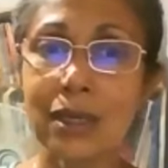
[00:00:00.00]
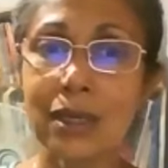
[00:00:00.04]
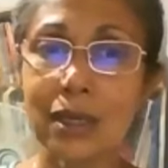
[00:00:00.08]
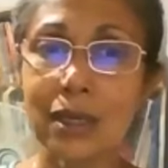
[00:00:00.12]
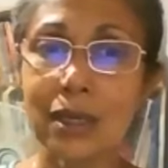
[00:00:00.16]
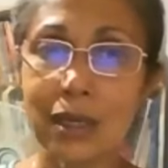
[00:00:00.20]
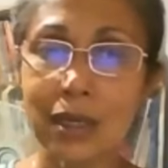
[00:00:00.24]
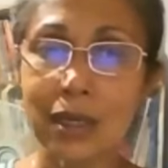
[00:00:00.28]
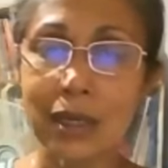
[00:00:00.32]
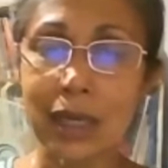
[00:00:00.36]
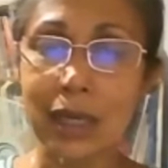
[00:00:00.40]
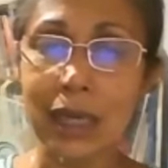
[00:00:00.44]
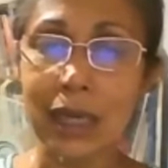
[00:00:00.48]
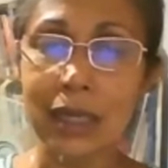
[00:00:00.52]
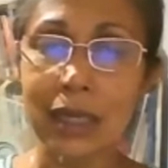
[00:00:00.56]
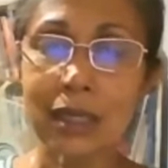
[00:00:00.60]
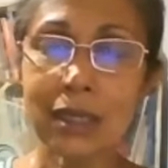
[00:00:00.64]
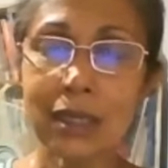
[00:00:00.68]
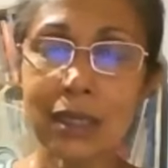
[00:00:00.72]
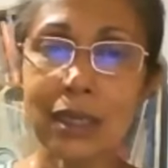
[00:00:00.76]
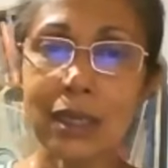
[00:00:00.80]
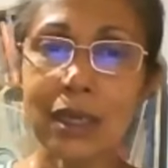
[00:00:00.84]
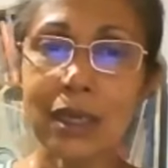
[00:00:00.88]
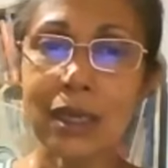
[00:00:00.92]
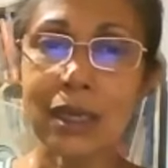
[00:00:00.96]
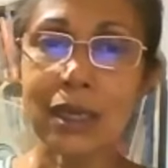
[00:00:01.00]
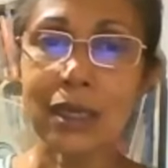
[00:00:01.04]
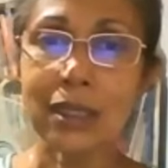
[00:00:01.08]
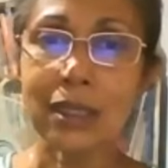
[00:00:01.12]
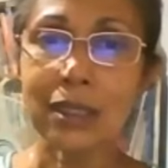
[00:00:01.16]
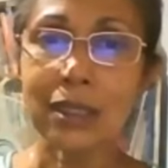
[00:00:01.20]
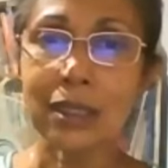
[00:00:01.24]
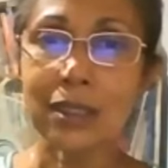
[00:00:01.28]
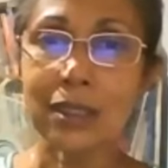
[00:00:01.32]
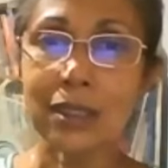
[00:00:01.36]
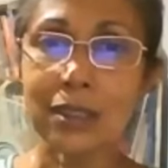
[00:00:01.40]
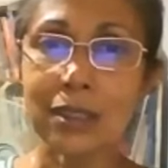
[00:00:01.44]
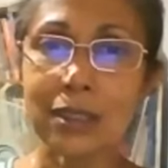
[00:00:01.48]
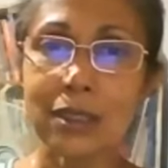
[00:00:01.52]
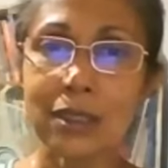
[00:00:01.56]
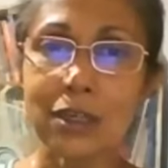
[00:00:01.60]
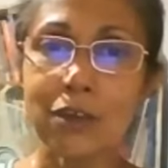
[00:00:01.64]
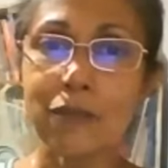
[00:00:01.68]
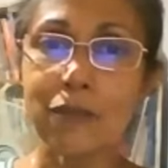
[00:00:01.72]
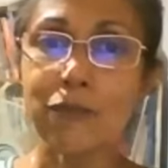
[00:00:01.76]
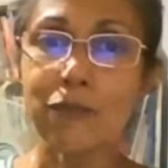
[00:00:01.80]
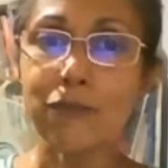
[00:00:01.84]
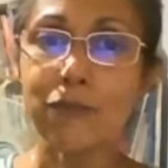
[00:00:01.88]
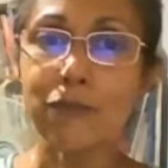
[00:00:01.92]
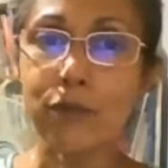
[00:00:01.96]
Again, in the
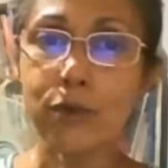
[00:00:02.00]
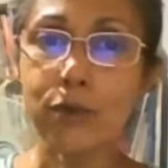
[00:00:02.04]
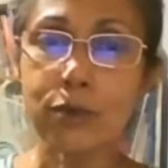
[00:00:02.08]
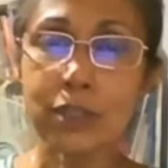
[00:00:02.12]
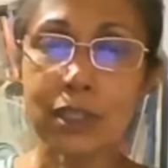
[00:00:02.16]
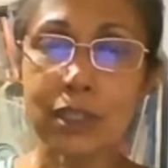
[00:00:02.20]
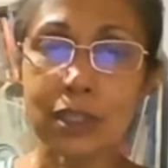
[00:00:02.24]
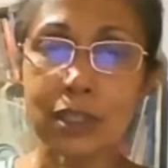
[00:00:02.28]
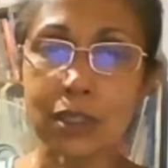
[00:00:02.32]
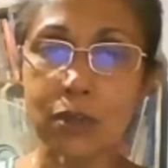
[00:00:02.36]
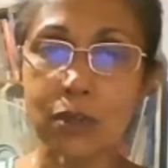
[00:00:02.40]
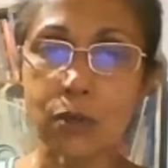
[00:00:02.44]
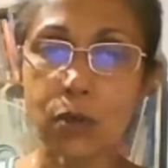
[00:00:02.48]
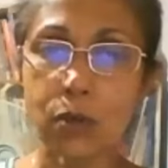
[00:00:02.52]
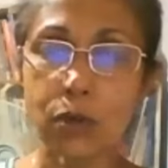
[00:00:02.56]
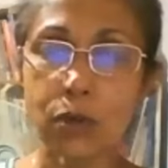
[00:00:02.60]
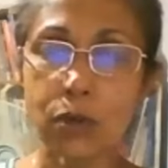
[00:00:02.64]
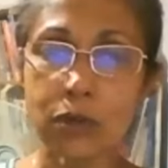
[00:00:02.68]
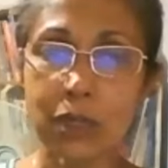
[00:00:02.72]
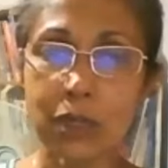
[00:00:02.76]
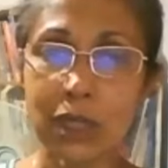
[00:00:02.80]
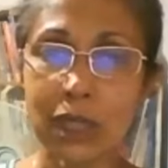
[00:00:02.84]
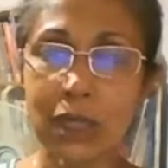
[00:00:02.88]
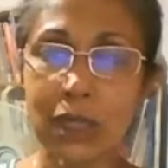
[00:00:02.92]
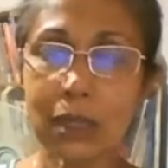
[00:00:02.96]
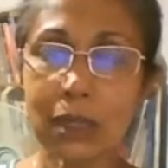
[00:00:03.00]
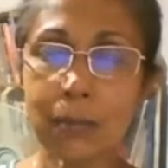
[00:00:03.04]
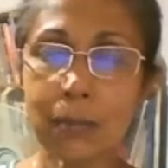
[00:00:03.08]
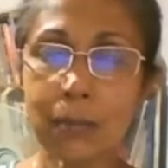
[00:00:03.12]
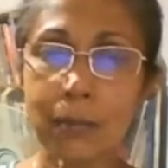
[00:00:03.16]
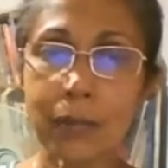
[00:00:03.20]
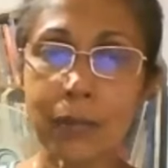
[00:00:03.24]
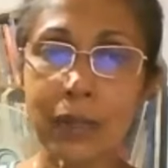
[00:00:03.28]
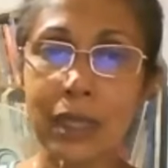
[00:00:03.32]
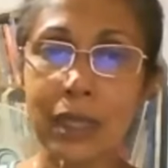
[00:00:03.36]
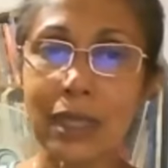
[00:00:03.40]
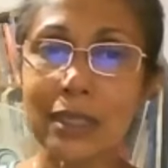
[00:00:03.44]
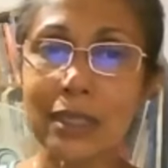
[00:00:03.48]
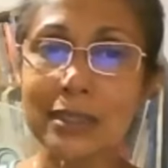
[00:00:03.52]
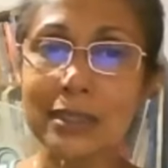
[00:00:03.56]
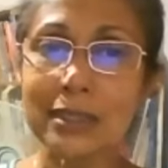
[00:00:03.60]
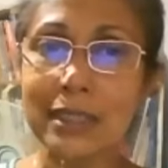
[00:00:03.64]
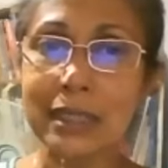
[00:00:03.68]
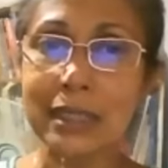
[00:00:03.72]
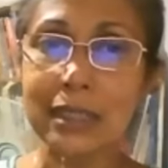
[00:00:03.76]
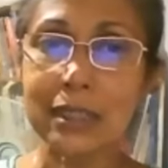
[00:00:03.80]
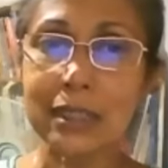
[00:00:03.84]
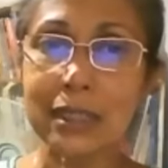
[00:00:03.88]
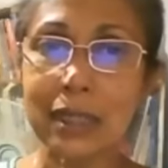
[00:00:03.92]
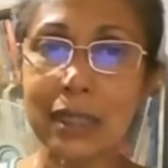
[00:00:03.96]
fourth quatrain, the
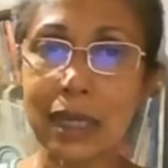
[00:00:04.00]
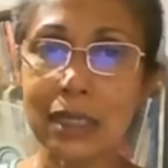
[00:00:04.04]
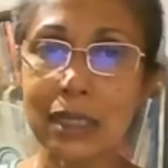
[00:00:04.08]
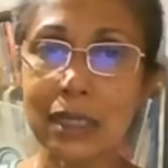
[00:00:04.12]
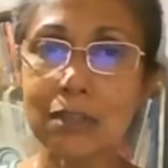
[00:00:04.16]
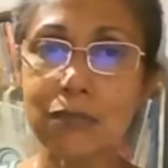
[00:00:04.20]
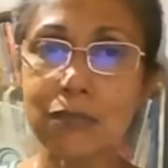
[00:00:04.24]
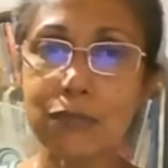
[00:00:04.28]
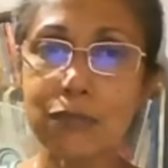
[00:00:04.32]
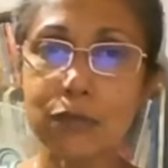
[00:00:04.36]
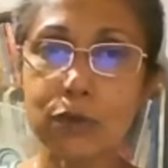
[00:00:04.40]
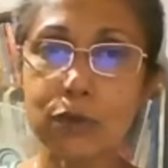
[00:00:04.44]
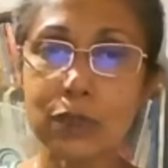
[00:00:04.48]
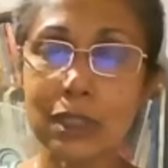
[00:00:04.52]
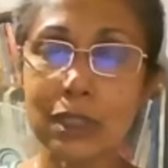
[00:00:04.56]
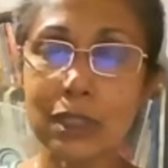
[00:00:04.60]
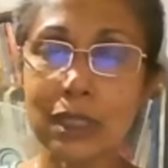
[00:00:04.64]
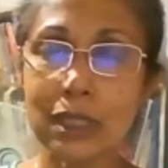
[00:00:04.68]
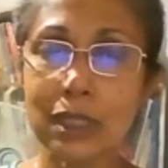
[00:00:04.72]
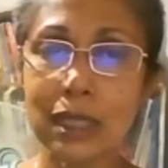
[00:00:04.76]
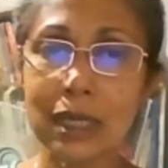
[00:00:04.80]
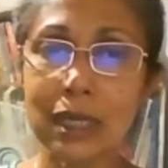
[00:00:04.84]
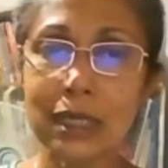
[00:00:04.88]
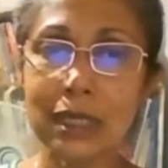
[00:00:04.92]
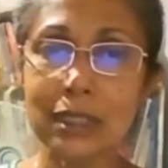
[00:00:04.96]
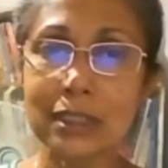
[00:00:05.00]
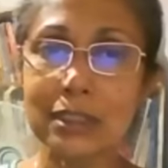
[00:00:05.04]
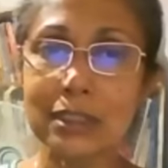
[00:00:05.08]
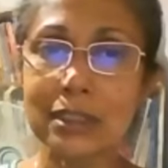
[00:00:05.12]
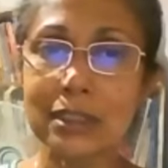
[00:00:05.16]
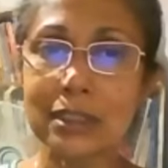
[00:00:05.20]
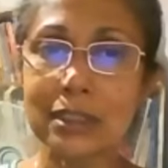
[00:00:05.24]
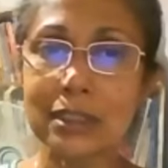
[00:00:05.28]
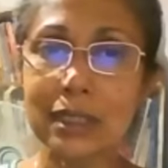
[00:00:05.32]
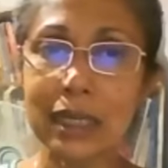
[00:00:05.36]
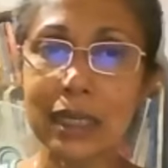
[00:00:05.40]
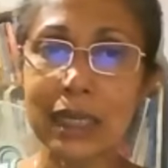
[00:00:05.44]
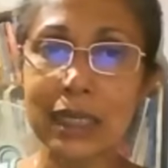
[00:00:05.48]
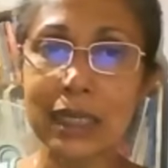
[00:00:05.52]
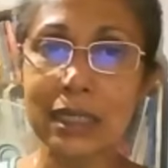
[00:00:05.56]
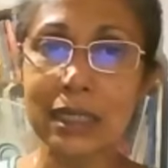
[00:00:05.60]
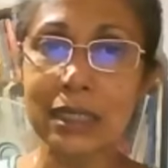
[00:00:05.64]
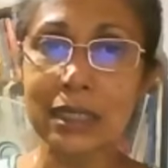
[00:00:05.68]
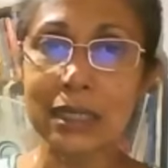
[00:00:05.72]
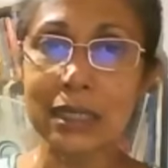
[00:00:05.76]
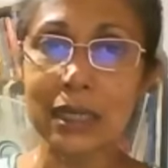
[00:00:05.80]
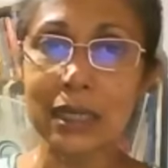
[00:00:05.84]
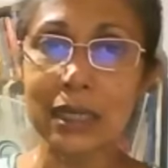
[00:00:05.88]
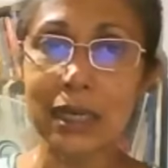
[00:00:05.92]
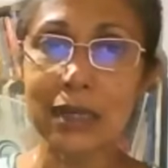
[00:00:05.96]
second and the fourth lines
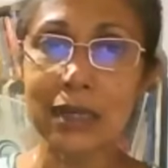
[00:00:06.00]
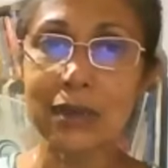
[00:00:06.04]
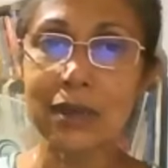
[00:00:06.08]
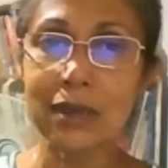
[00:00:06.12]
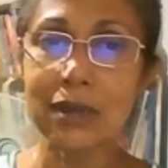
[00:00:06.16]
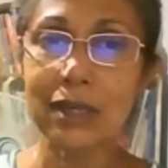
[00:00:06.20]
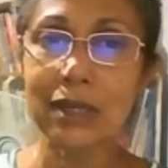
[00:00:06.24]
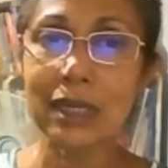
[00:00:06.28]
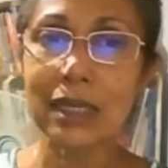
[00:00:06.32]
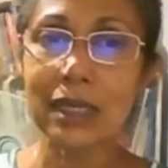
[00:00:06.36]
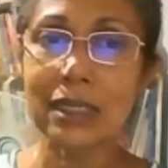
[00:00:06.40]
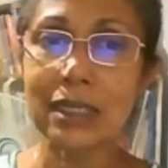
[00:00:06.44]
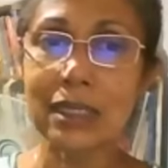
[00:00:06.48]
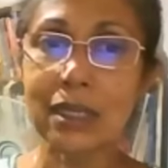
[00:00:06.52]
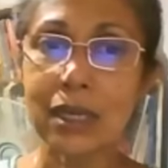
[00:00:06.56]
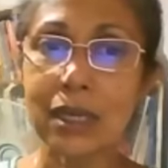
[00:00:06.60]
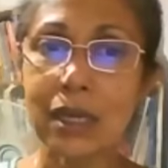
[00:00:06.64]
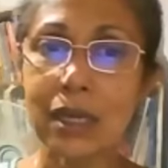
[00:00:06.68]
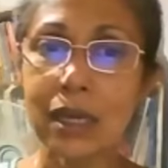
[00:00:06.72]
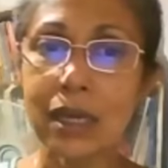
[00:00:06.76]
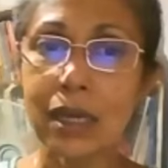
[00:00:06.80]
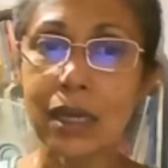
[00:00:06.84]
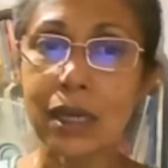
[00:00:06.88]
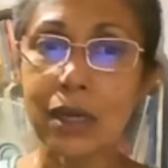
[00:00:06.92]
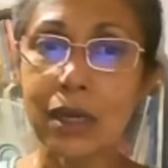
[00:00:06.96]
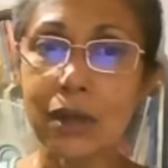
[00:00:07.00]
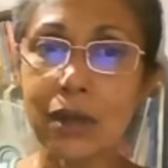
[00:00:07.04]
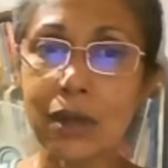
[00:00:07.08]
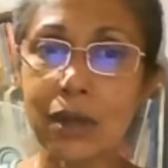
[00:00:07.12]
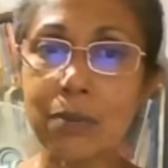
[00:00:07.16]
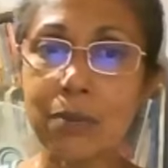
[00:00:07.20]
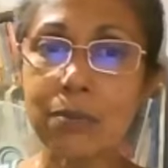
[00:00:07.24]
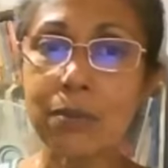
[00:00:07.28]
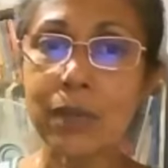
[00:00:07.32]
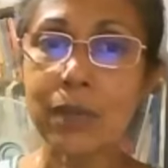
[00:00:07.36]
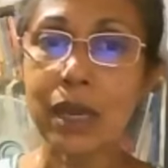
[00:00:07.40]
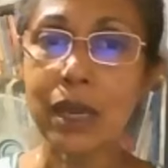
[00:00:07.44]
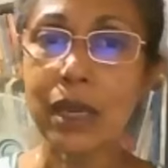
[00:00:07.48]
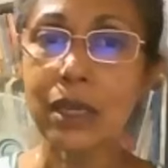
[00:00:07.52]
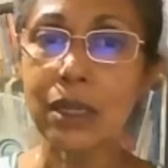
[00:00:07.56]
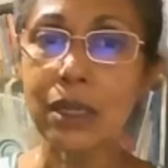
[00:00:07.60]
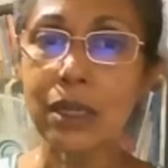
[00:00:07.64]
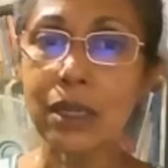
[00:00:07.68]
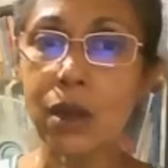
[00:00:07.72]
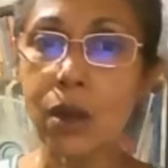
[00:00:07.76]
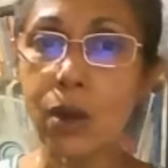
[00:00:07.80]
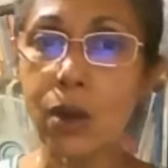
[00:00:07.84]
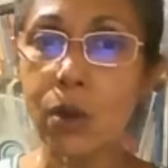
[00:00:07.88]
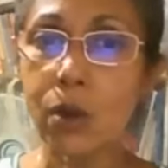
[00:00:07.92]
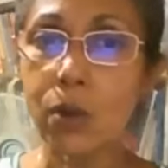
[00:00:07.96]
end in crumb and
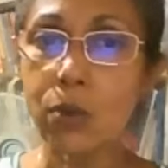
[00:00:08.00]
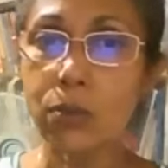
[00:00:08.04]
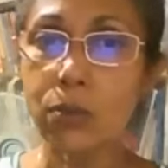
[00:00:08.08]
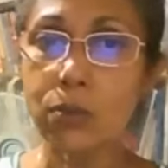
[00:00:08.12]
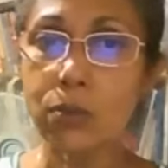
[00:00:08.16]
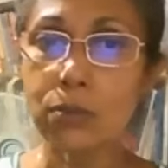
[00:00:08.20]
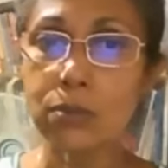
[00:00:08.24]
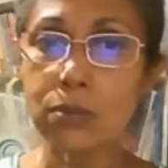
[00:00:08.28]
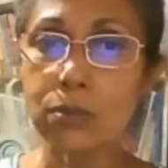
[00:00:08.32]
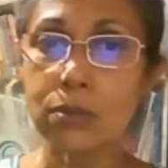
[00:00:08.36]
home.